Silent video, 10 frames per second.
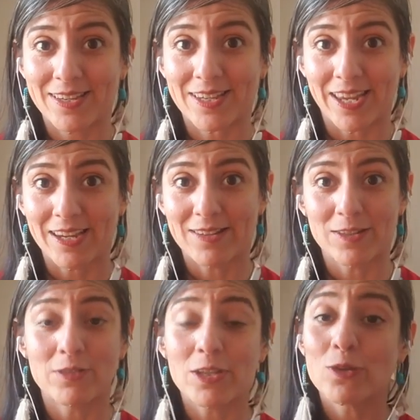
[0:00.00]
Okay,
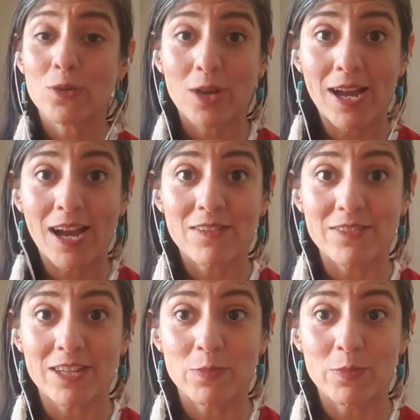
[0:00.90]
not that you don't have it,